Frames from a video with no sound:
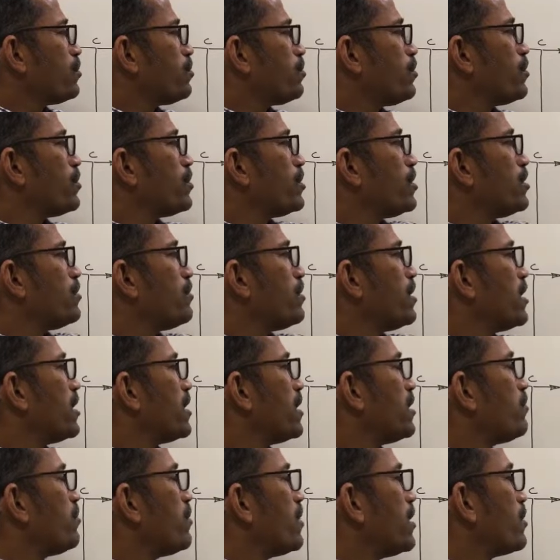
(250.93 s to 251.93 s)
4
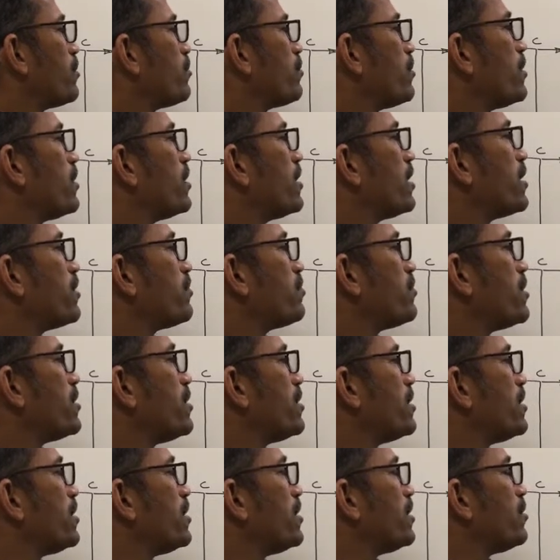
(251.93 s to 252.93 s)
divided by 12, that means
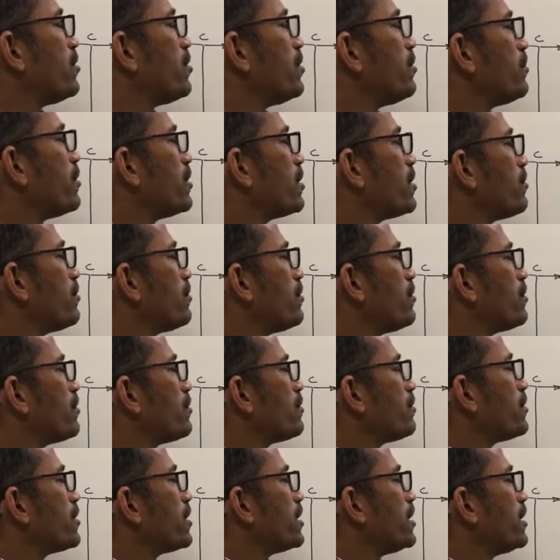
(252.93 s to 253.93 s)
in denominator what
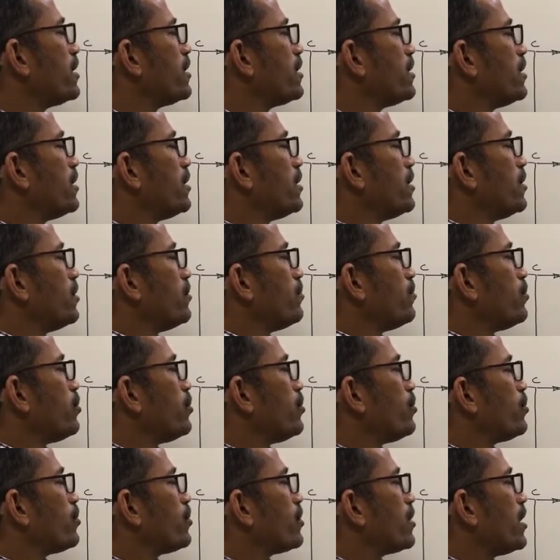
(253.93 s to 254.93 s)
will get?
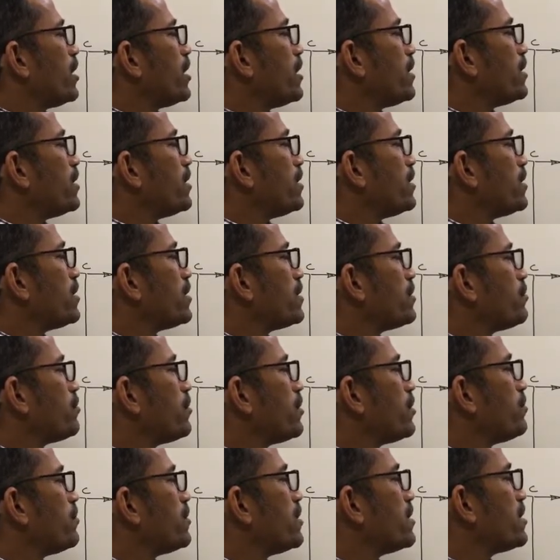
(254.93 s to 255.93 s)
4 and this
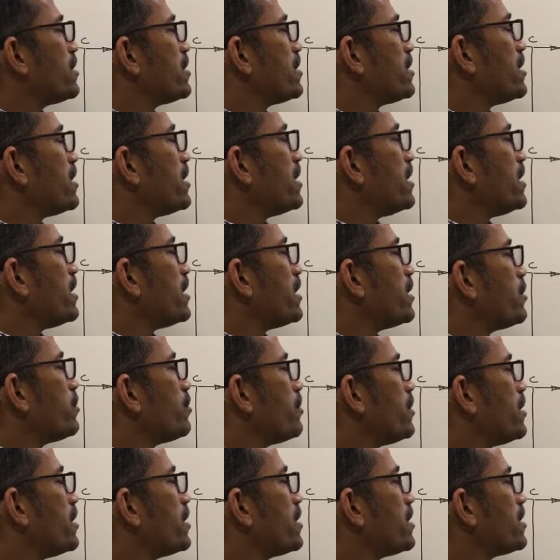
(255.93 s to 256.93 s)
12 means 3.
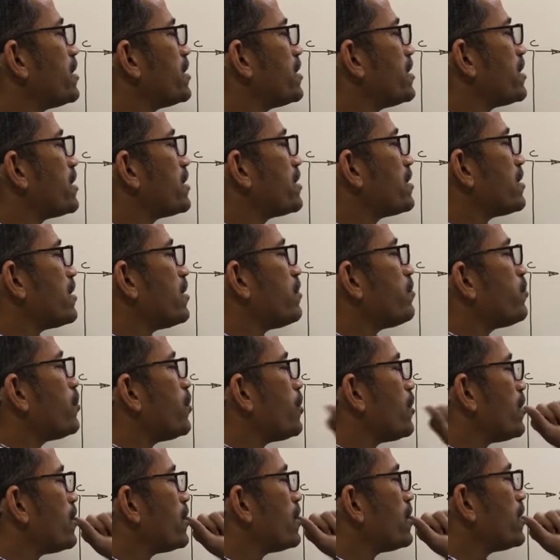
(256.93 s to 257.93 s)
26
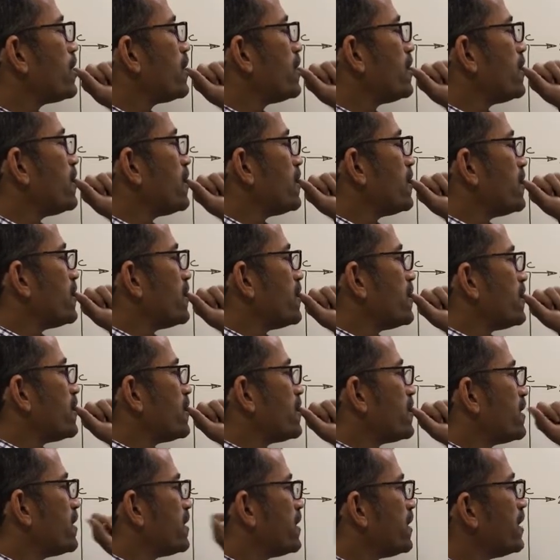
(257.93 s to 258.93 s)
upon
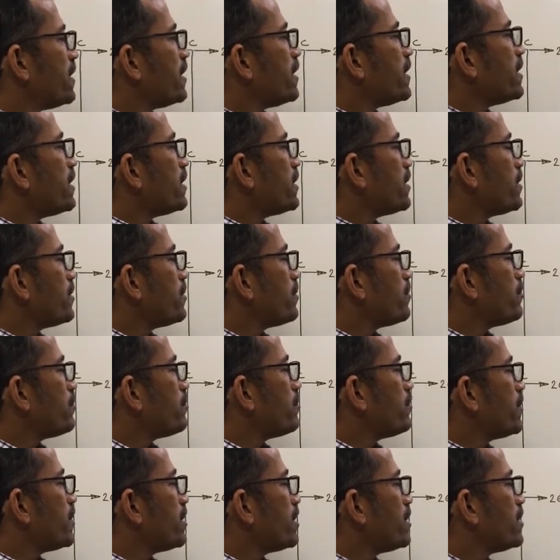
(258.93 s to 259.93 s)
3
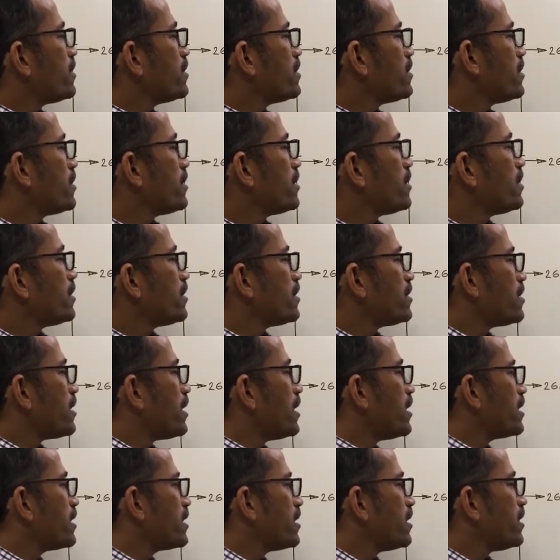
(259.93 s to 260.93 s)
means
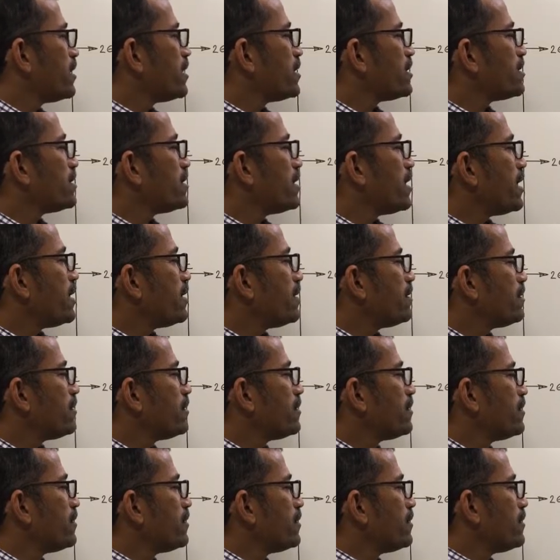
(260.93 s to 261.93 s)
slightly less than
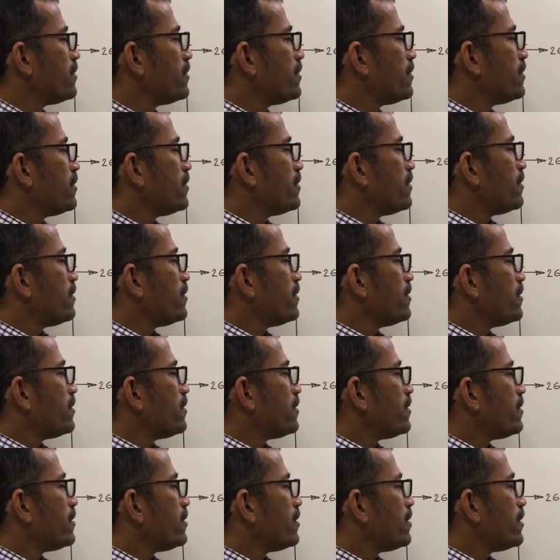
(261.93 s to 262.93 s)

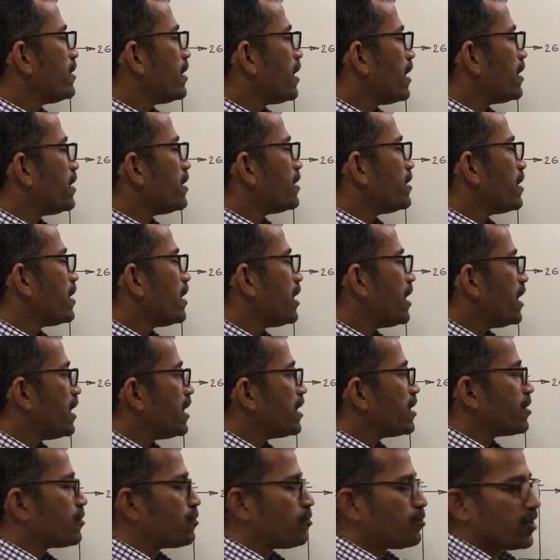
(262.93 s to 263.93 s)
9.
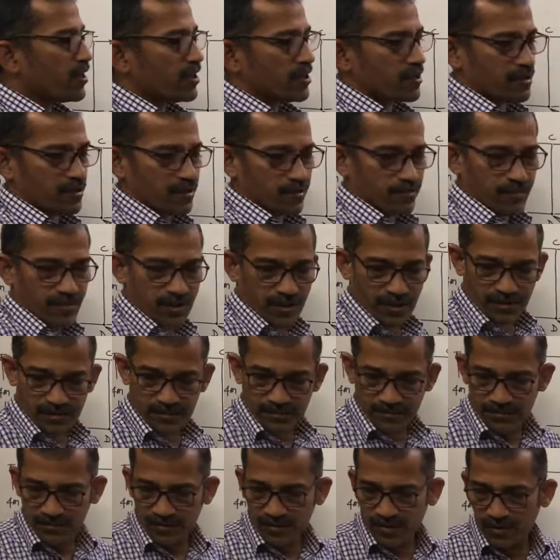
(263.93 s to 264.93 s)
8 point something.
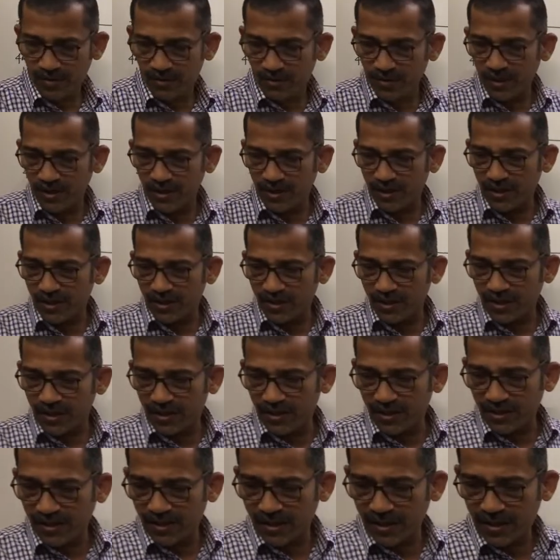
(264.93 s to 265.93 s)
So what is the distance?